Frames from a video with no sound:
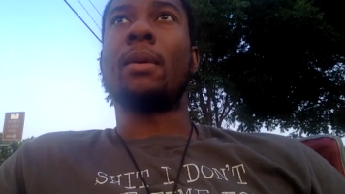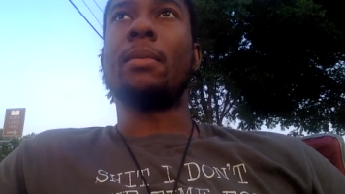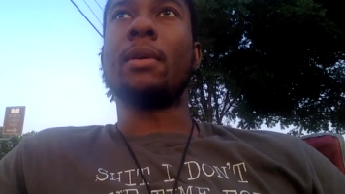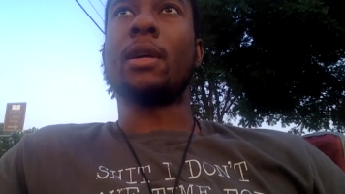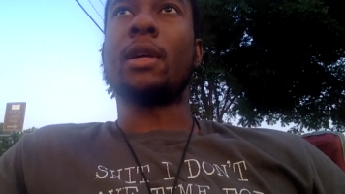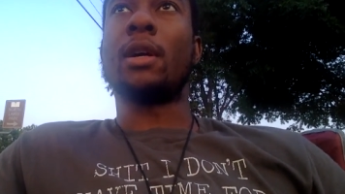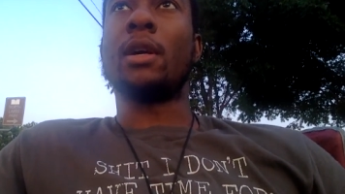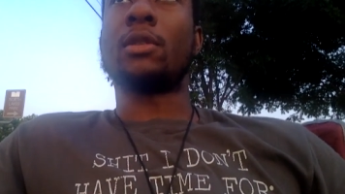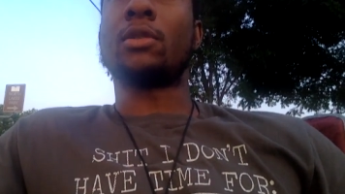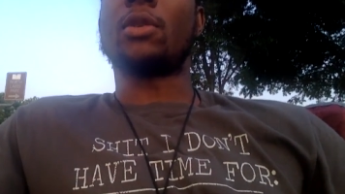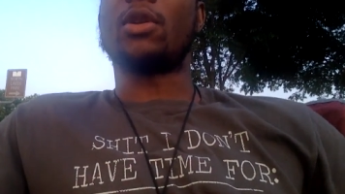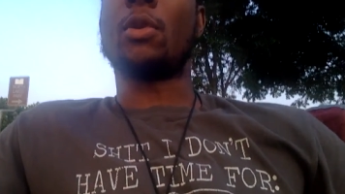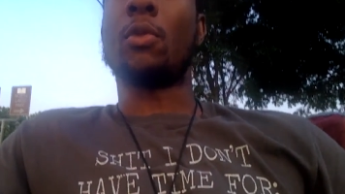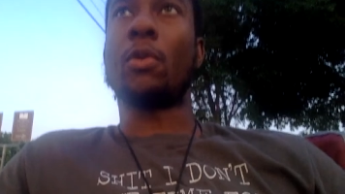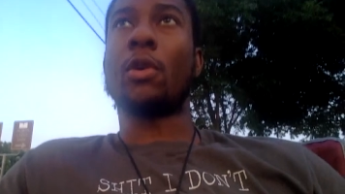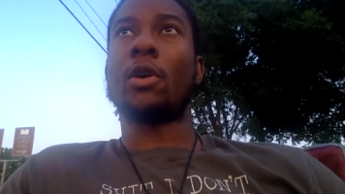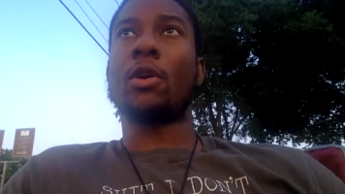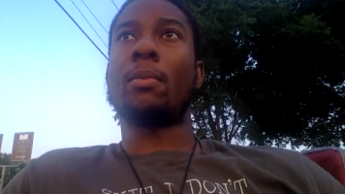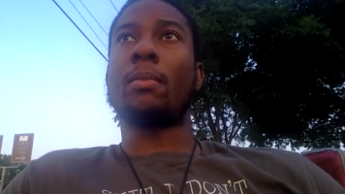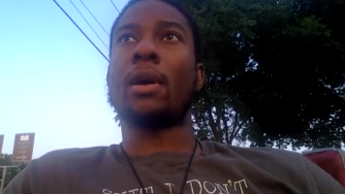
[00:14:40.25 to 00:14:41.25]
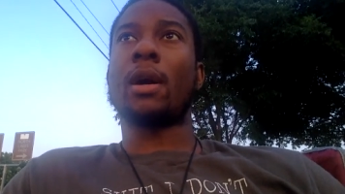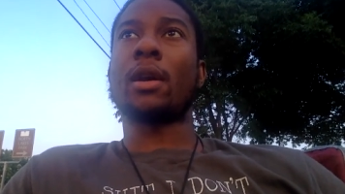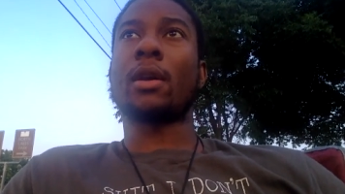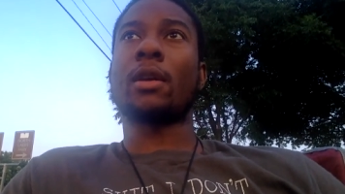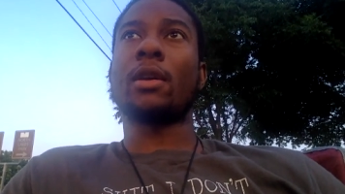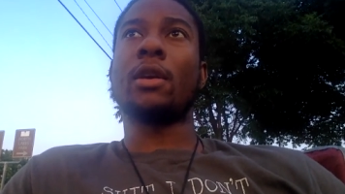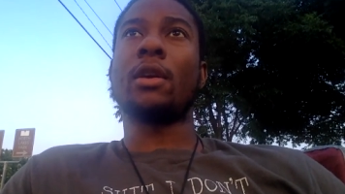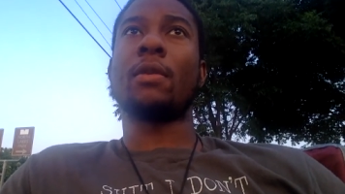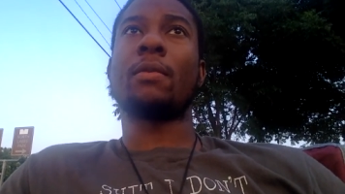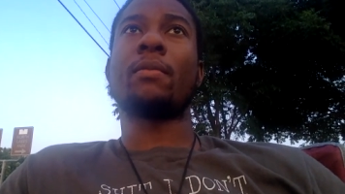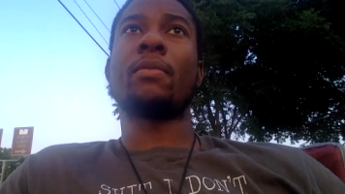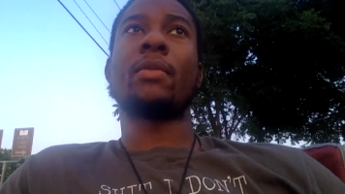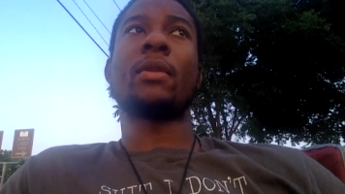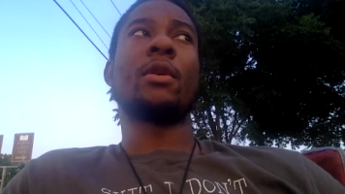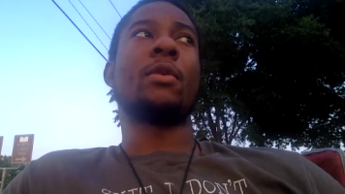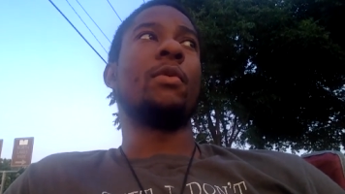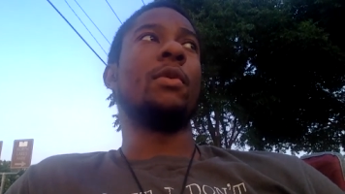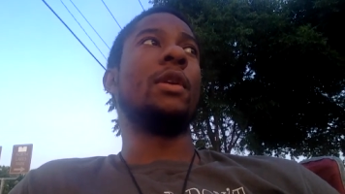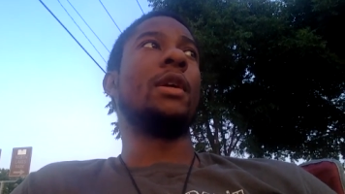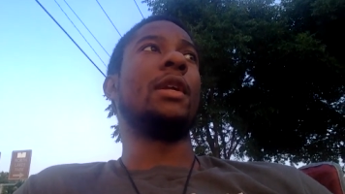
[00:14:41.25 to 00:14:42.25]
Because on the world market,
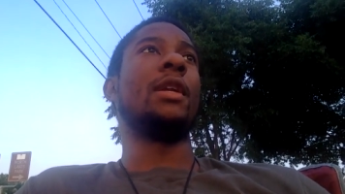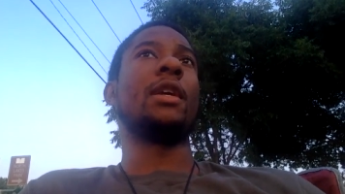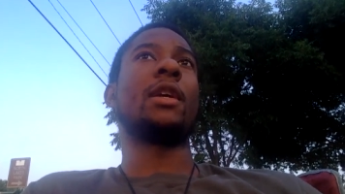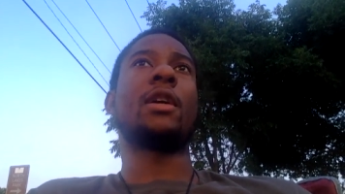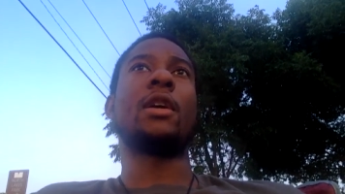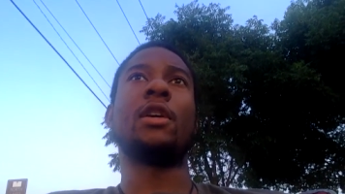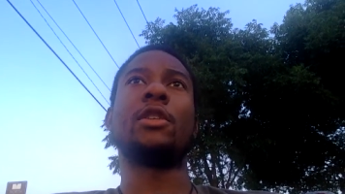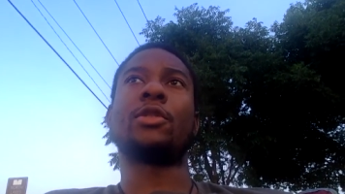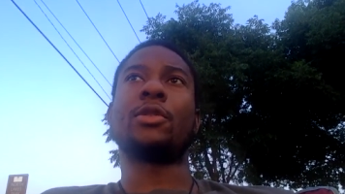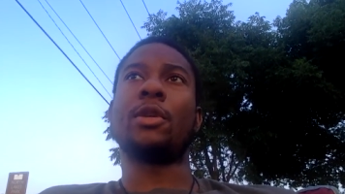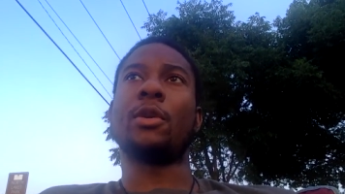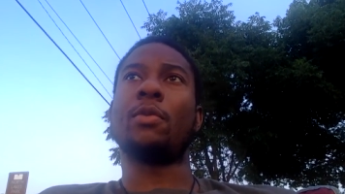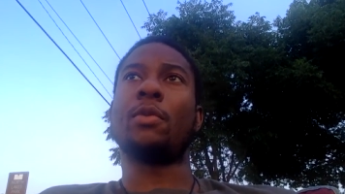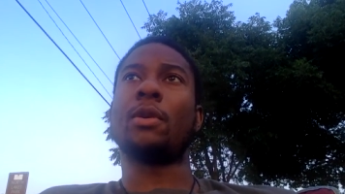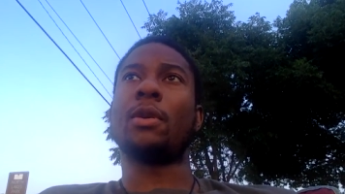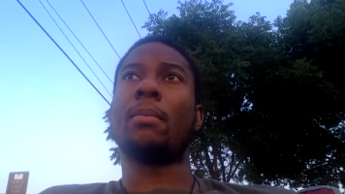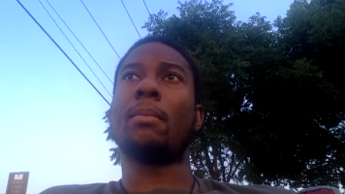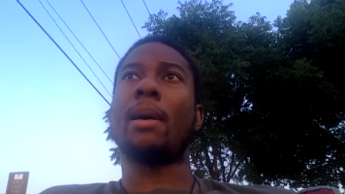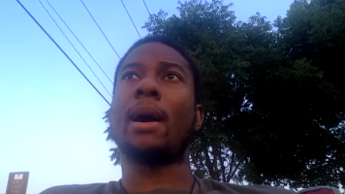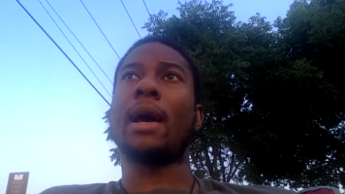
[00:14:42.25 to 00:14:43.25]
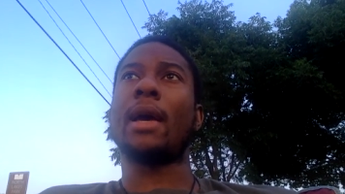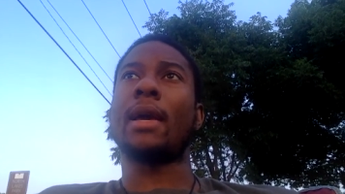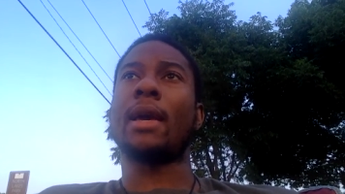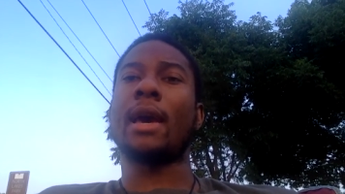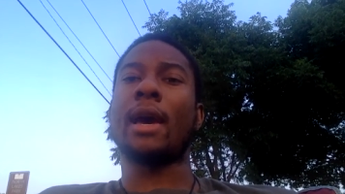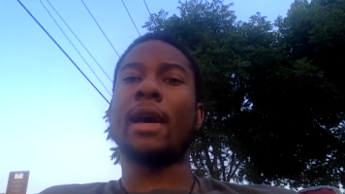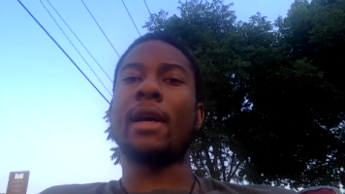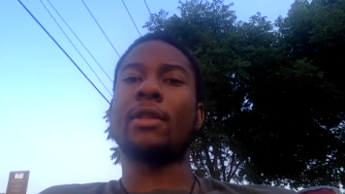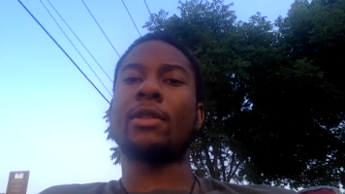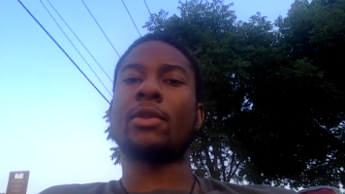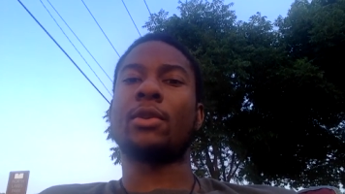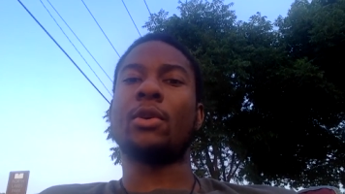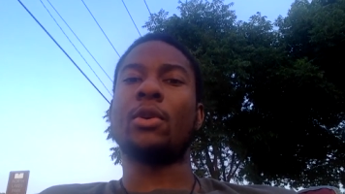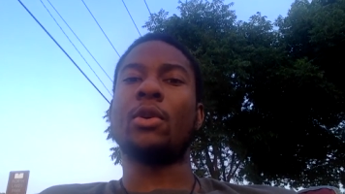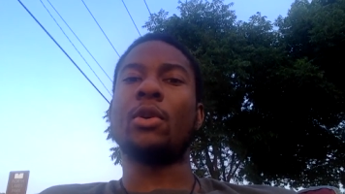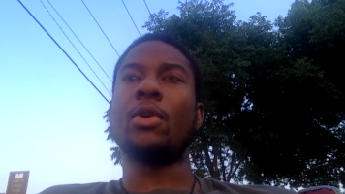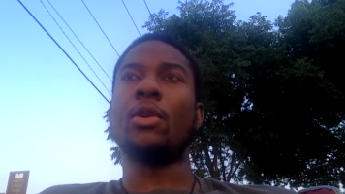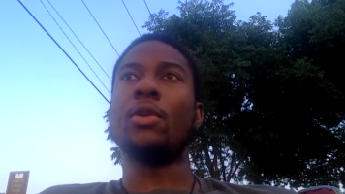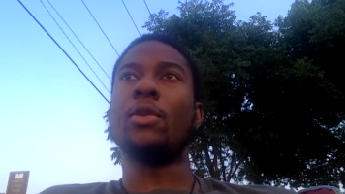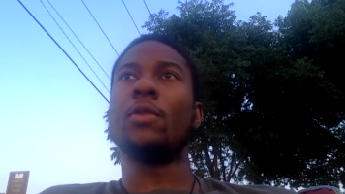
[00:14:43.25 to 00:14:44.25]
when any country want to buy gas or
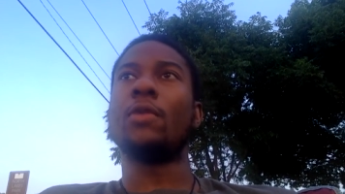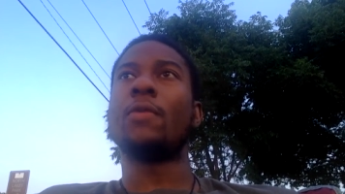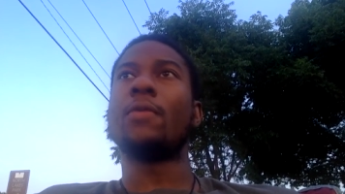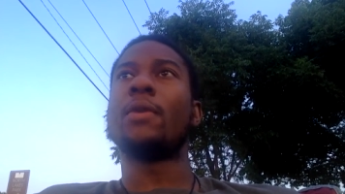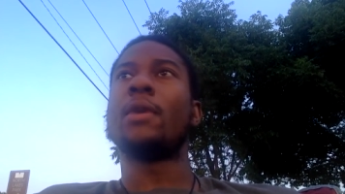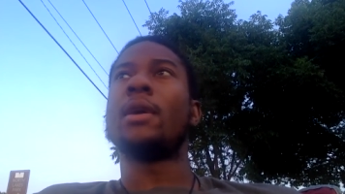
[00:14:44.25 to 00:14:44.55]
oil,